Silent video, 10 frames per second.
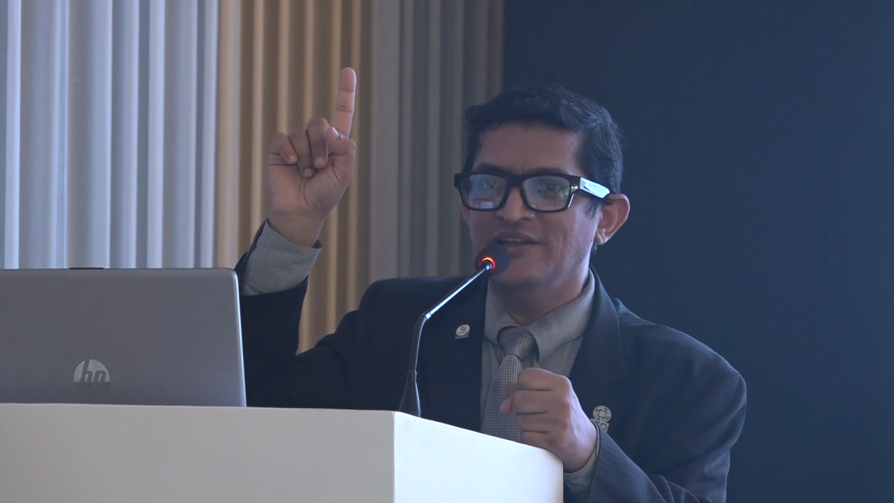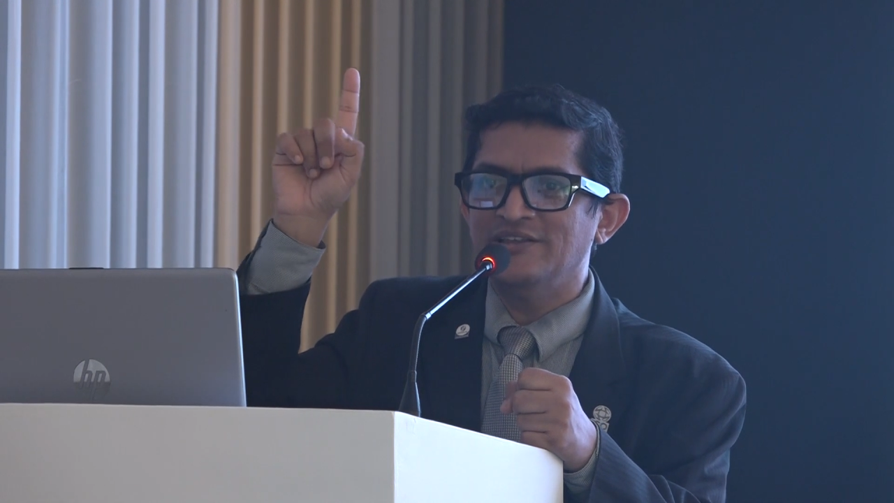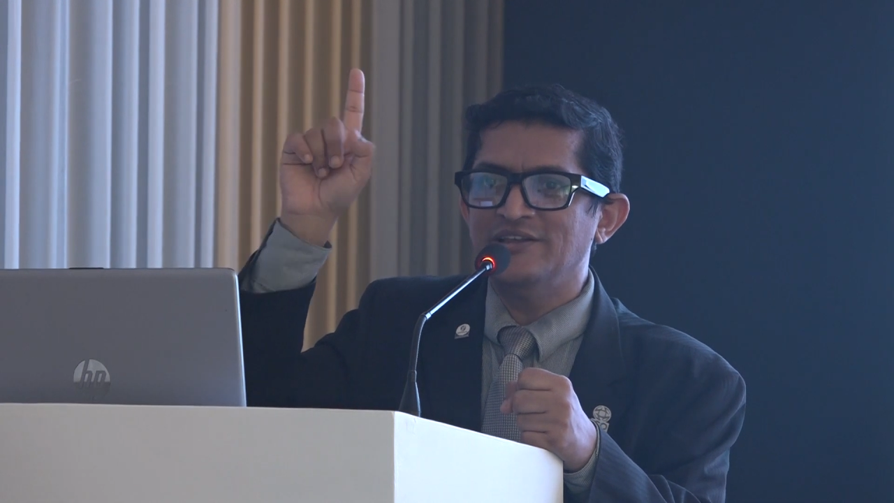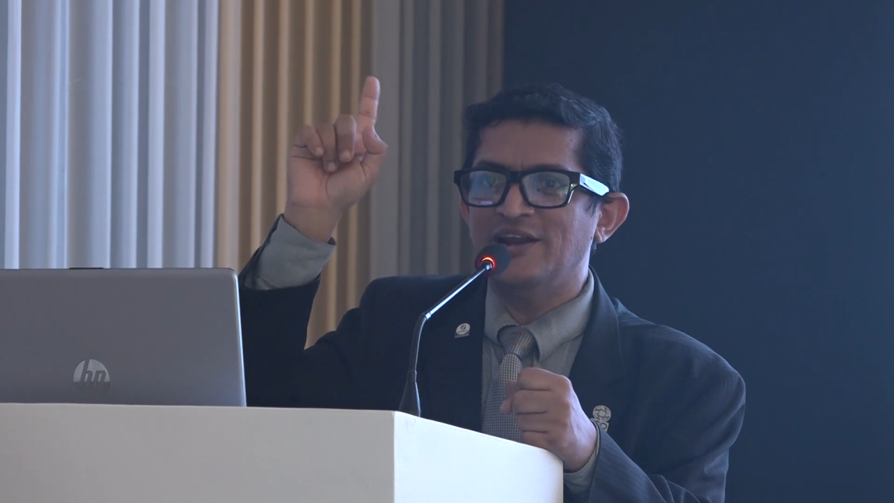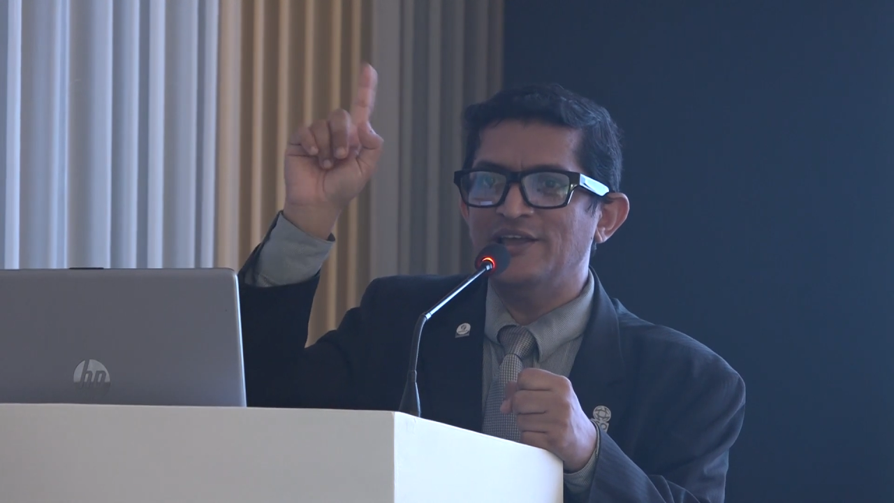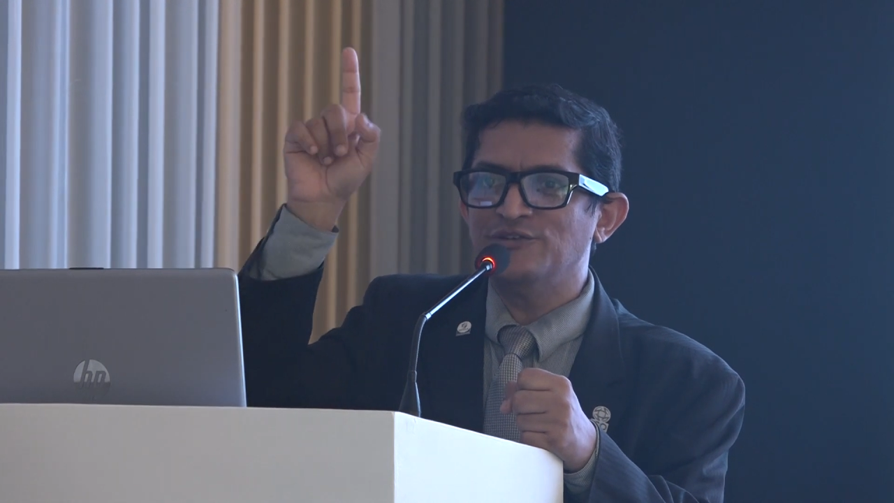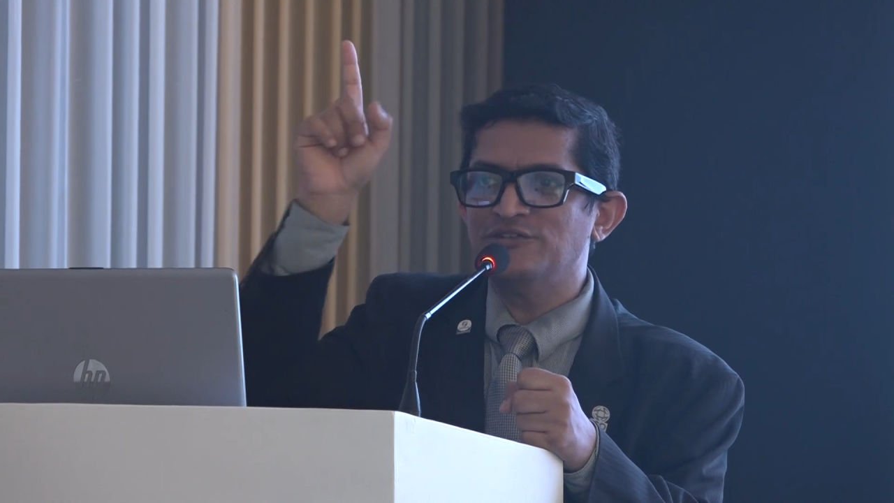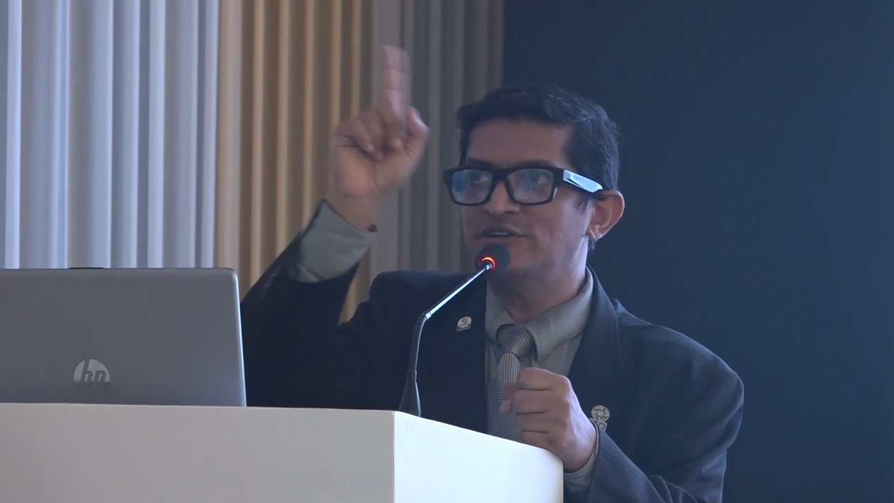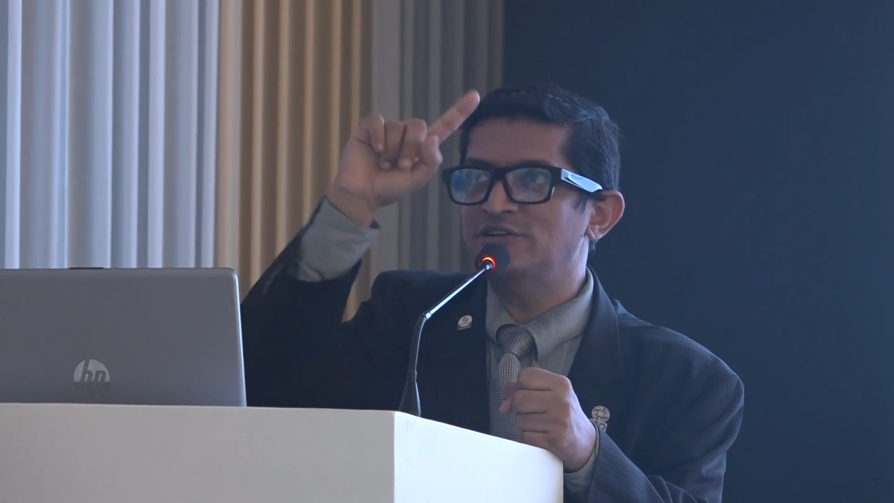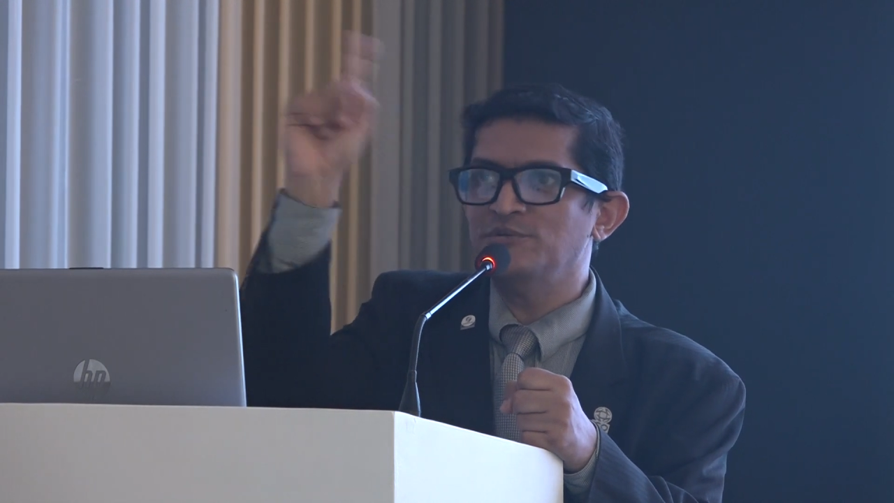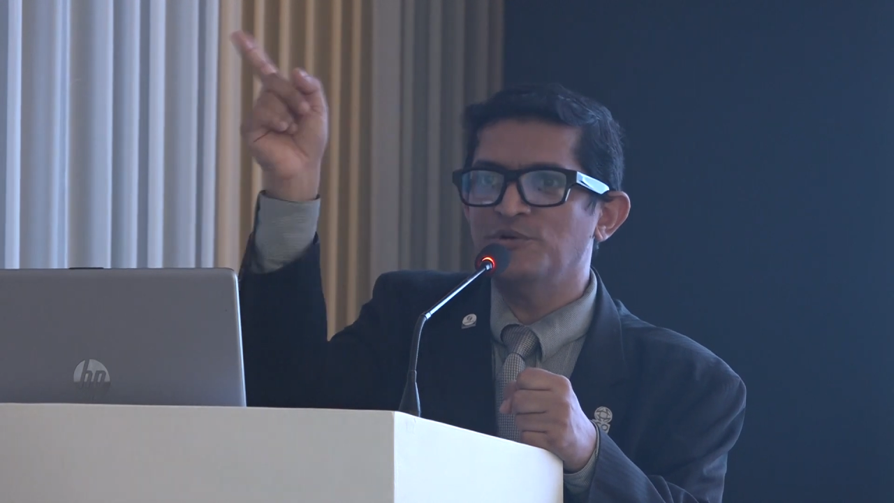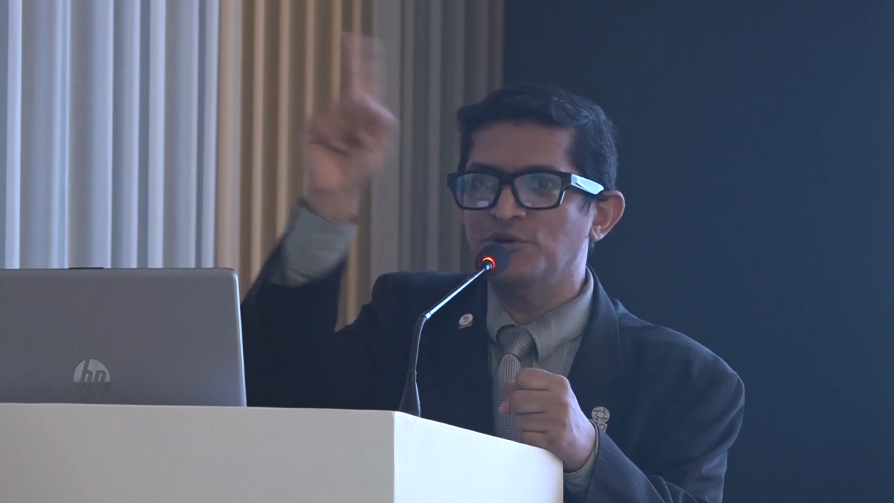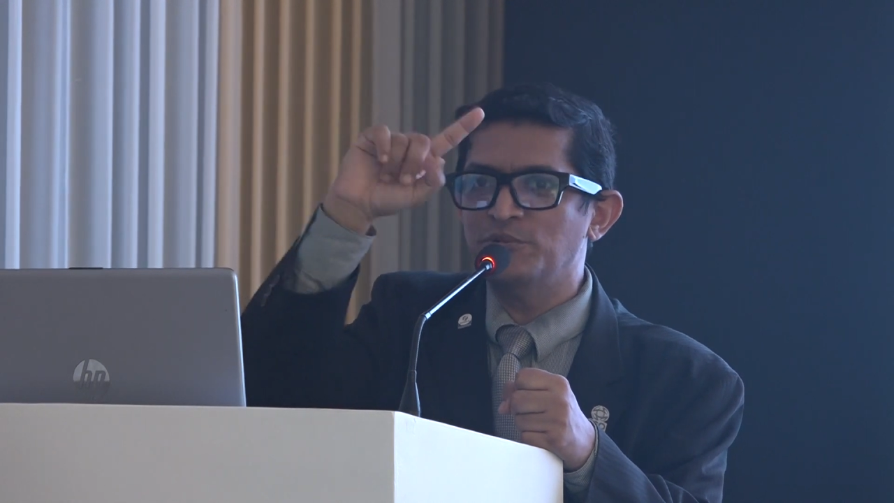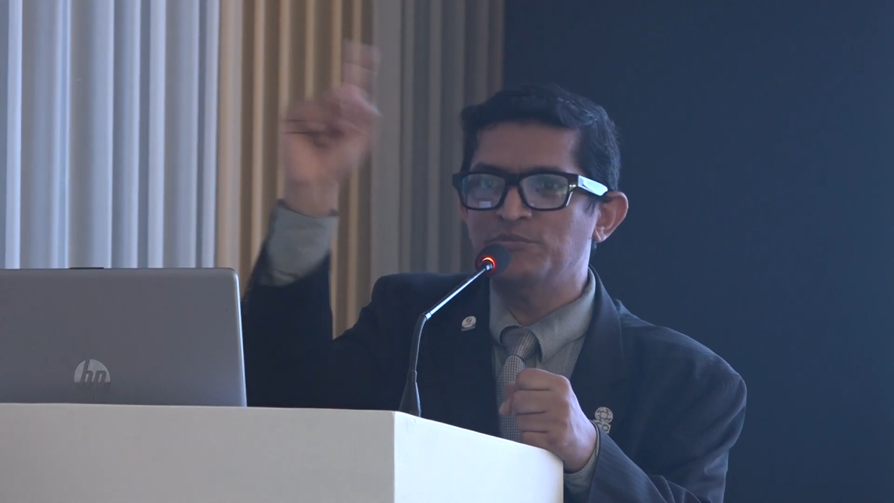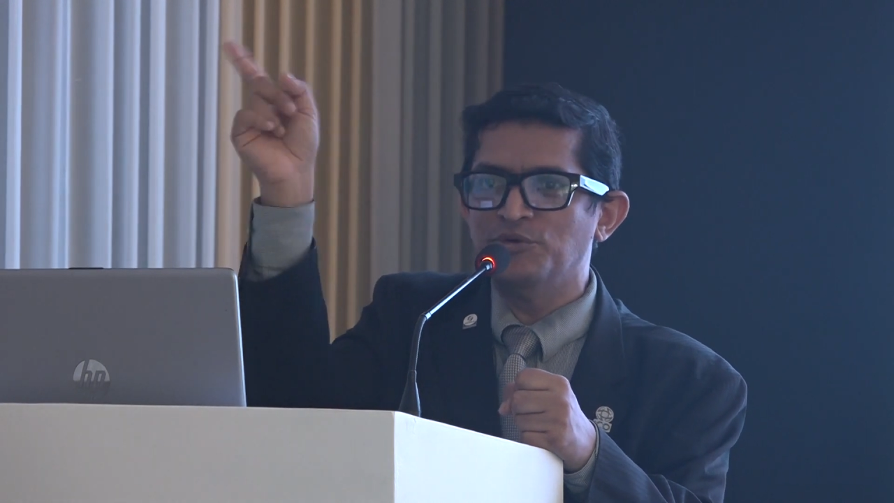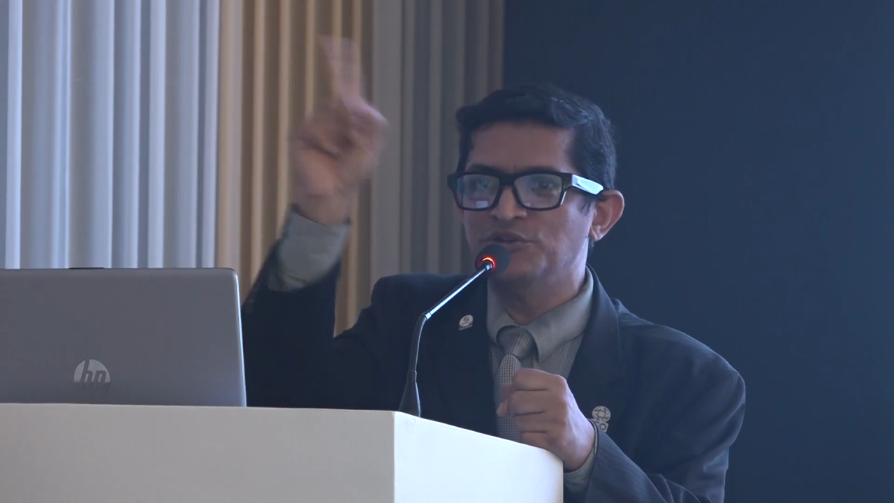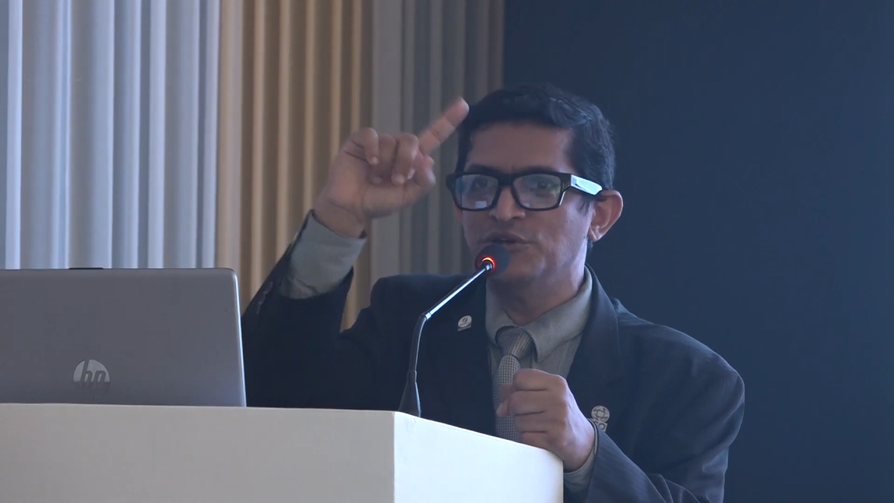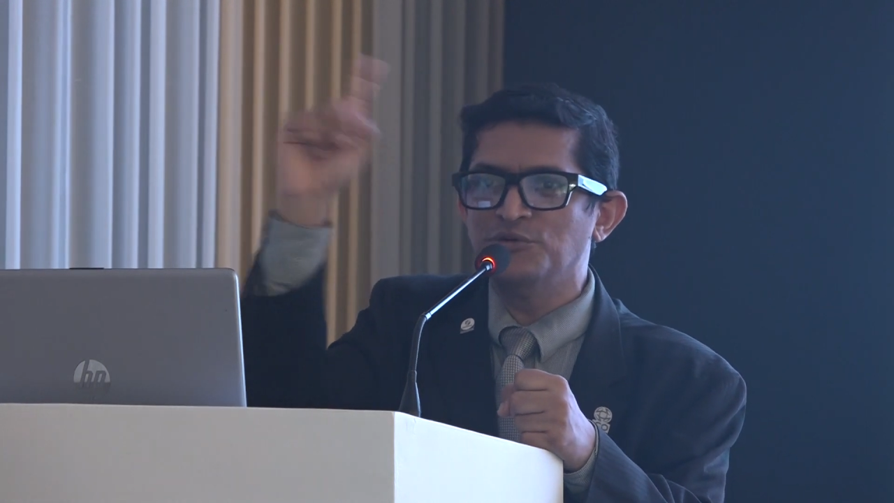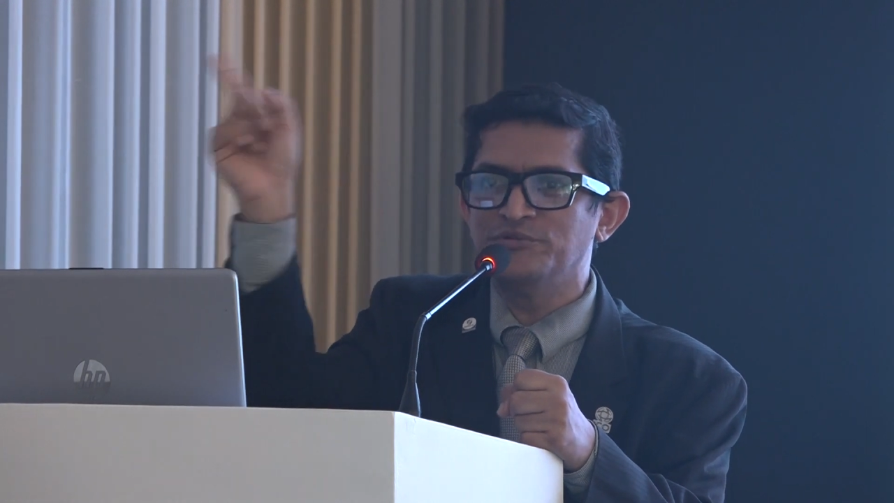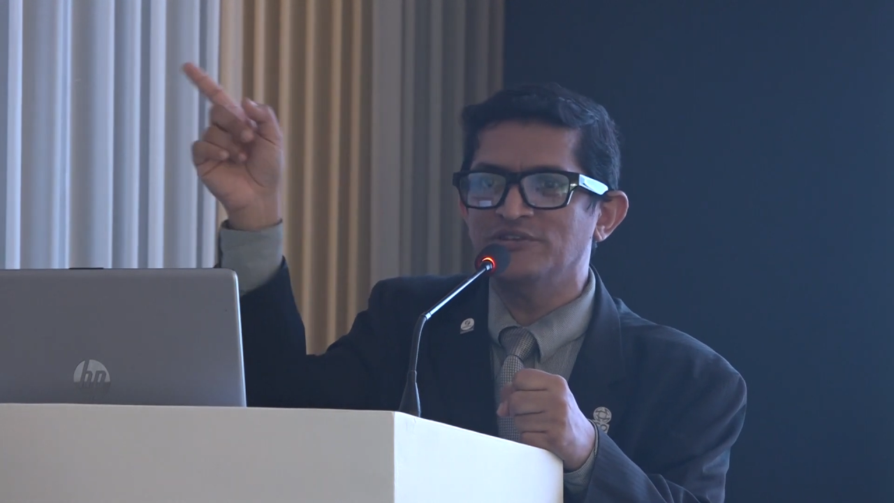and the glycosylated hemoglobin, both the
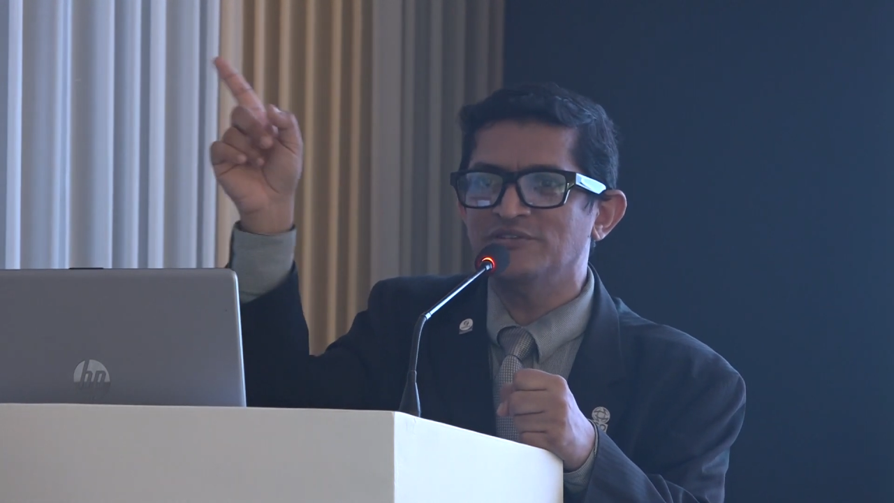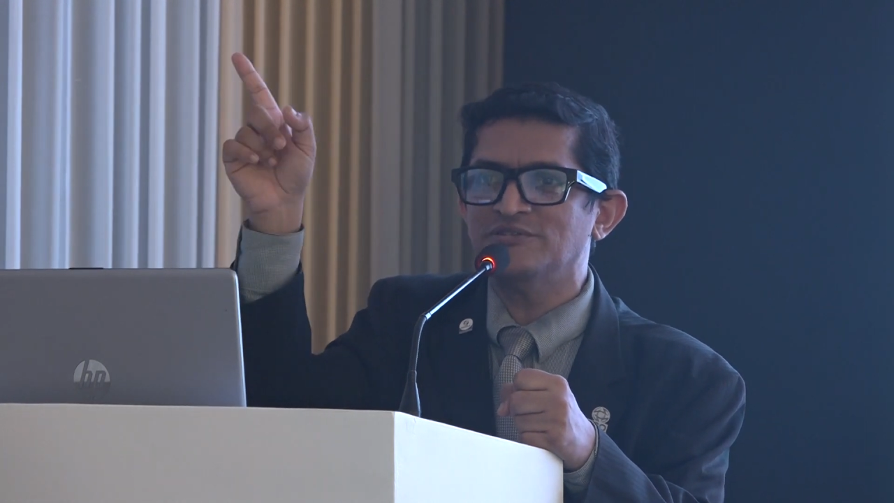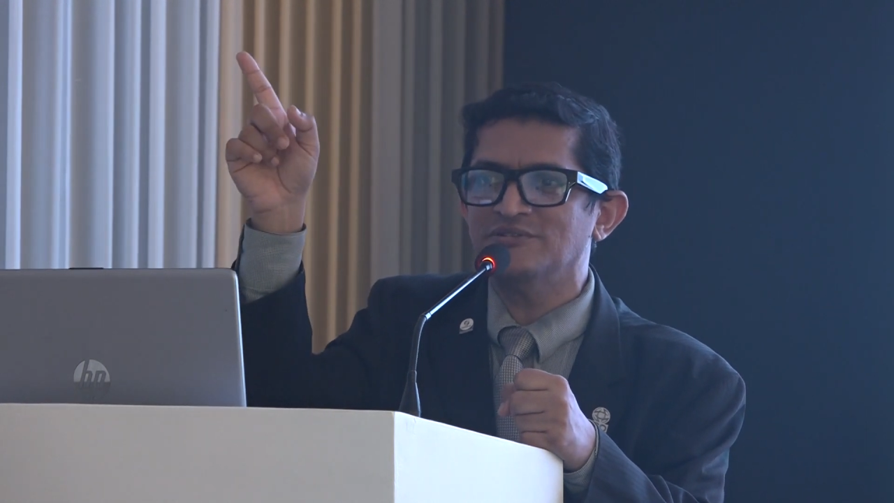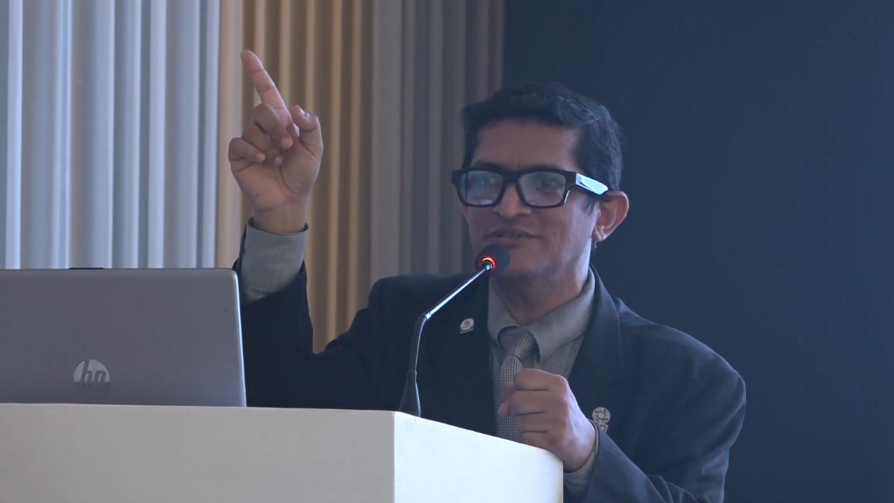groups is